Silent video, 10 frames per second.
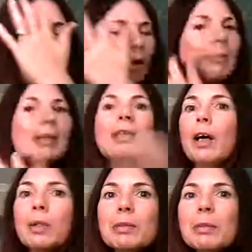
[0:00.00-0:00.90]
I
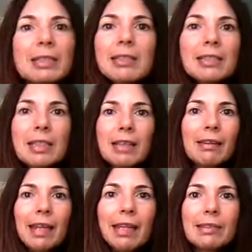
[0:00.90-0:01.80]
was meant to
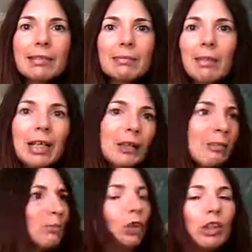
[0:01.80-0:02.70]
send that
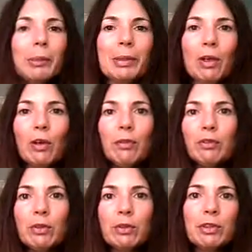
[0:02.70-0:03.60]
document
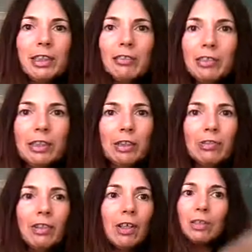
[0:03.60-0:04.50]
off to such and
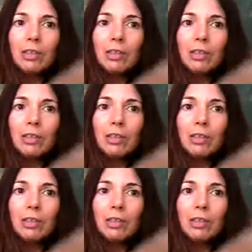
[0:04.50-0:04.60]
such.